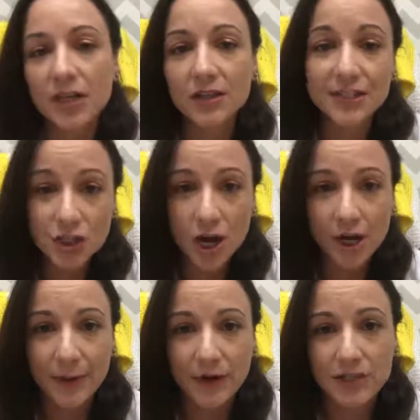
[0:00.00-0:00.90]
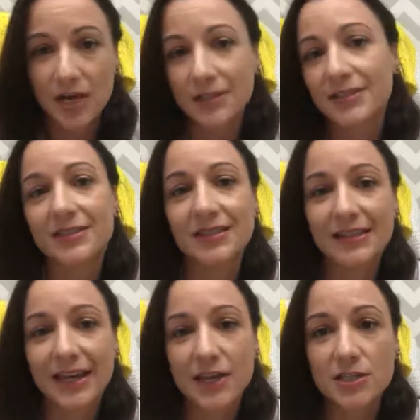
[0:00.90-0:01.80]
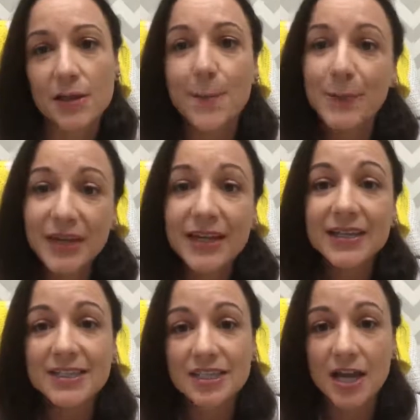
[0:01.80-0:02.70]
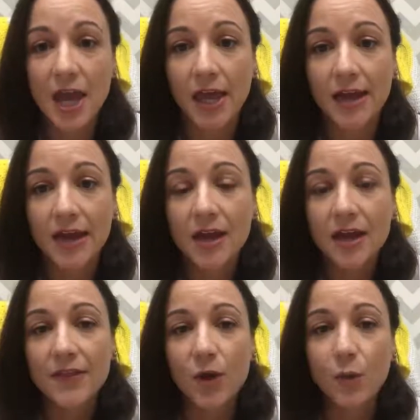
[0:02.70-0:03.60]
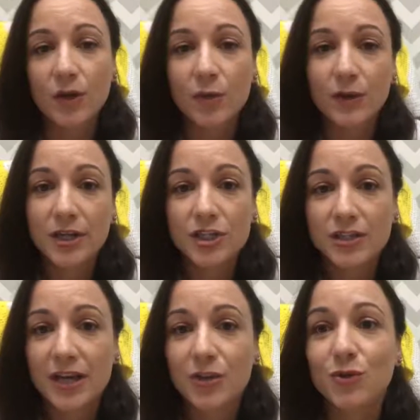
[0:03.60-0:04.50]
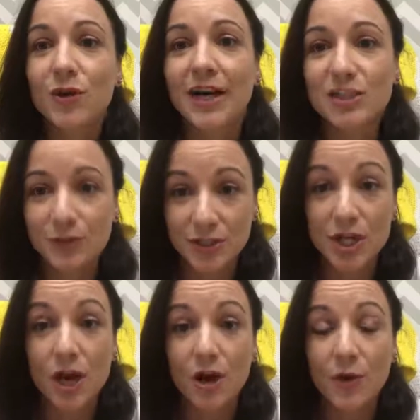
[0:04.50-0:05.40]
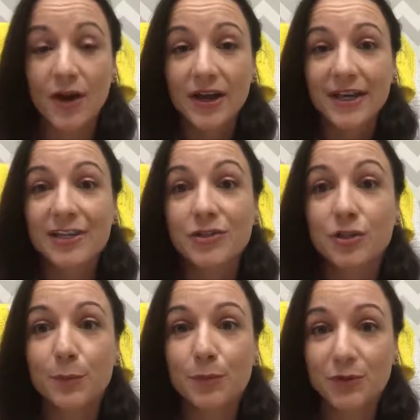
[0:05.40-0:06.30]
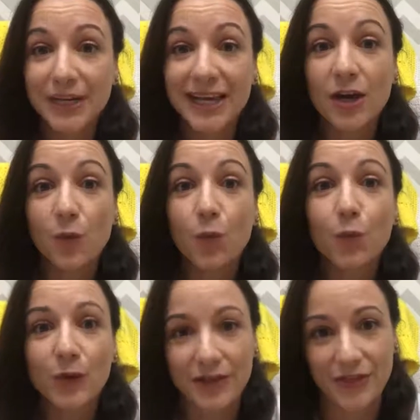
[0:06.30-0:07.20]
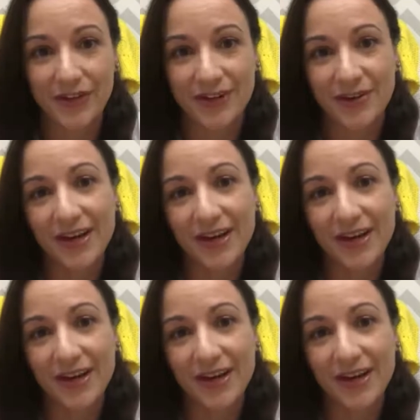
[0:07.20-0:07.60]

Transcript: let's talk about toxins and things. The biggest thing that we wish that you guys would know is to bring it with you.